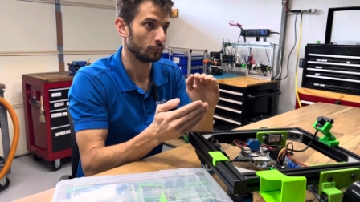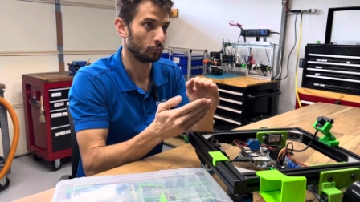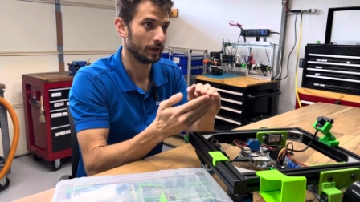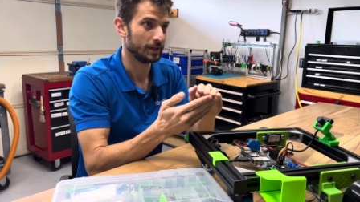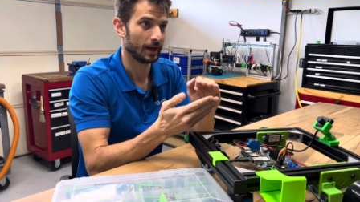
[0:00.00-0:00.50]

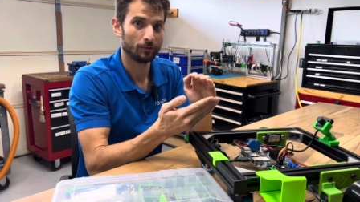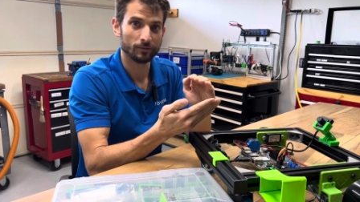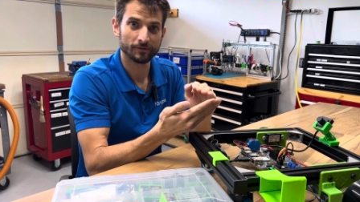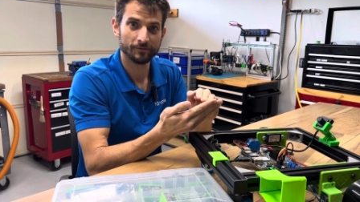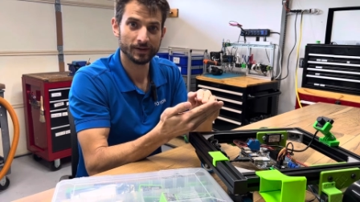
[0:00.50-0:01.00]
written out
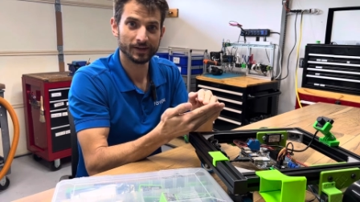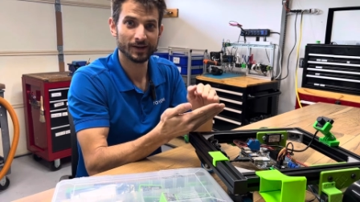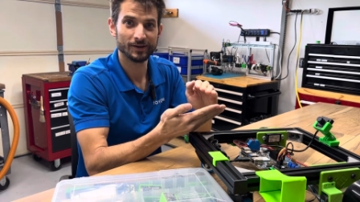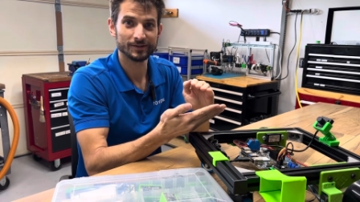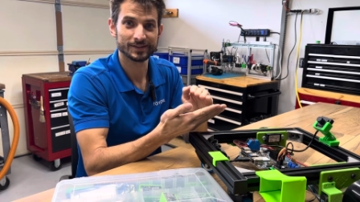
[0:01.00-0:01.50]
with
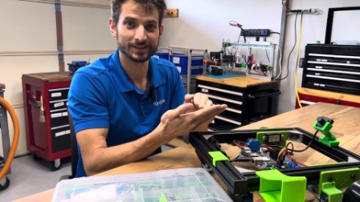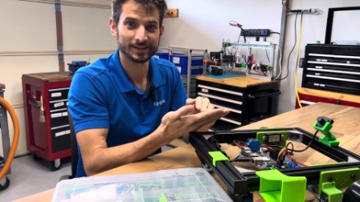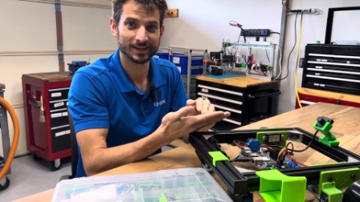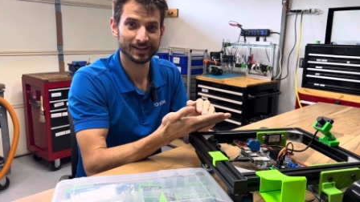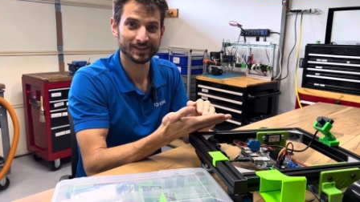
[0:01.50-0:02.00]
videos and,
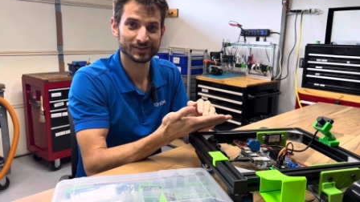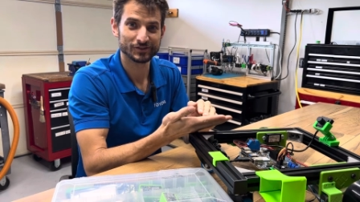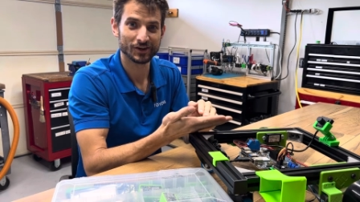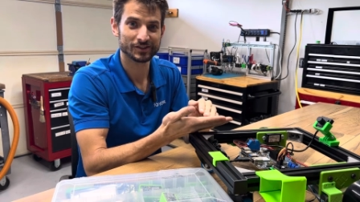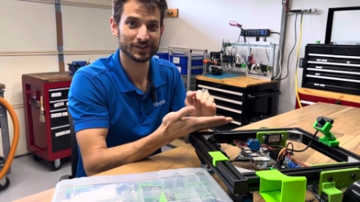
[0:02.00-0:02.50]
and
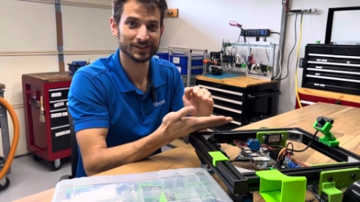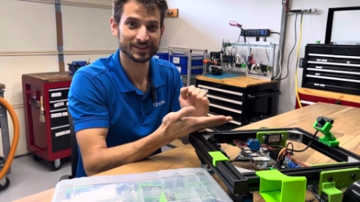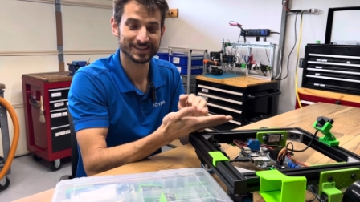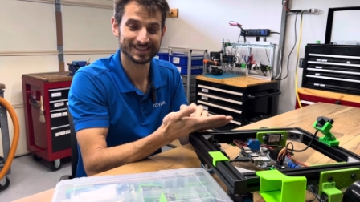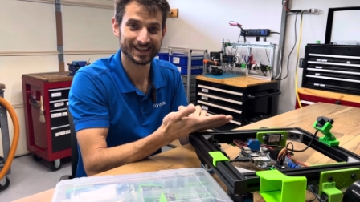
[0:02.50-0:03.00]

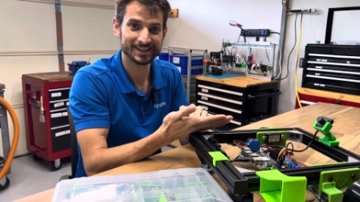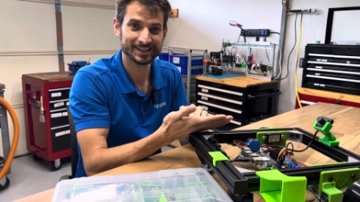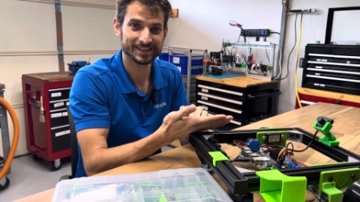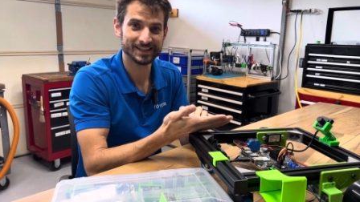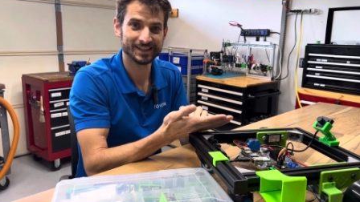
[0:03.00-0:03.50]
instructions and
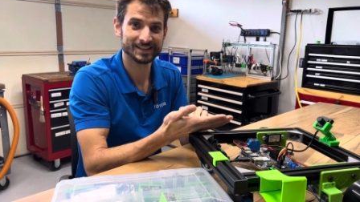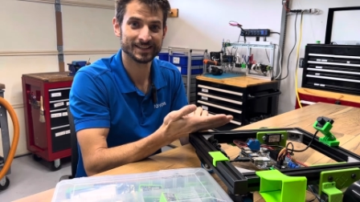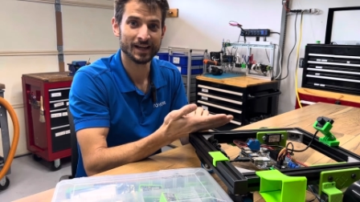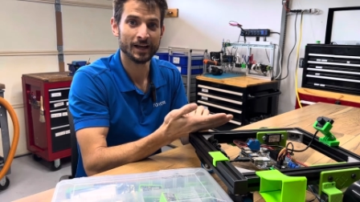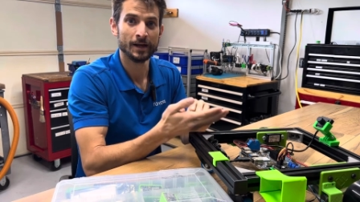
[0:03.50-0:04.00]
data sheets